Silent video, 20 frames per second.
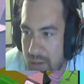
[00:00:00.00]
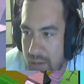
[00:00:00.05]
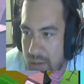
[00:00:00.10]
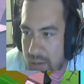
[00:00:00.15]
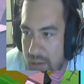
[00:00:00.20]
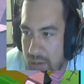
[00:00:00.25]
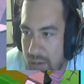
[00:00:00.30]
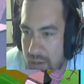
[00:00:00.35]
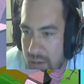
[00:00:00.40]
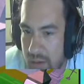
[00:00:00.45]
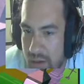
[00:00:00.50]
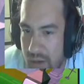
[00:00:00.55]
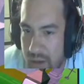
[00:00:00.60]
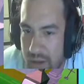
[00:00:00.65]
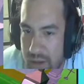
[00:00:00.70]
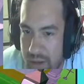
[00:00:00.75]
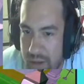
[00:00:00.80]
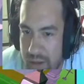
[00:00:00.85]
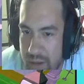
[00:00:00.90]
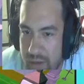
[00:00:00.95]

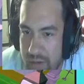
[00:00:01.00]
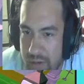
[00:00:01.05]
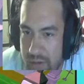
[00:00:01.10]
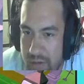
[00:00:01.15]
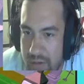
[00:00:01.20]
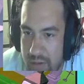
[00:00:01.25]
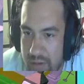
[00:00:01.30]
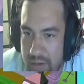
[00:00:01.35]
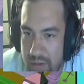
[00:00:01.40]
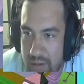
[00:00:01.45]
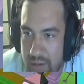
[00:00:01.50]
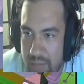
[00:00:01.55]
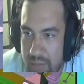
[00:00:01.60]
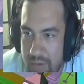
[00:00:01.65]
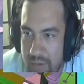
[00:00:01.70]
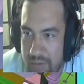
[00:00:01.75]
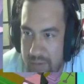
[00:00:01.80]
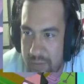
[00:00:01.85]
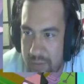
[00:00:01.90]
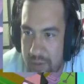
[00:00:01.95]
Uh, it, this is a
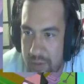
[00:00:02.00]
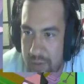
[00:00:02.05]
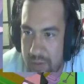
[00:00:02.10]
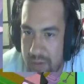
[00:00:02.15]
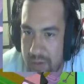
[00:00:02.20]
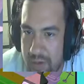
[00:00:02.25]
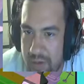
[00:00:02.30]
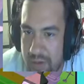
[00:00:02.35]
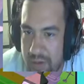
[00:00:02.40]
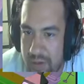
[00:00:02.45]
beautiful moment.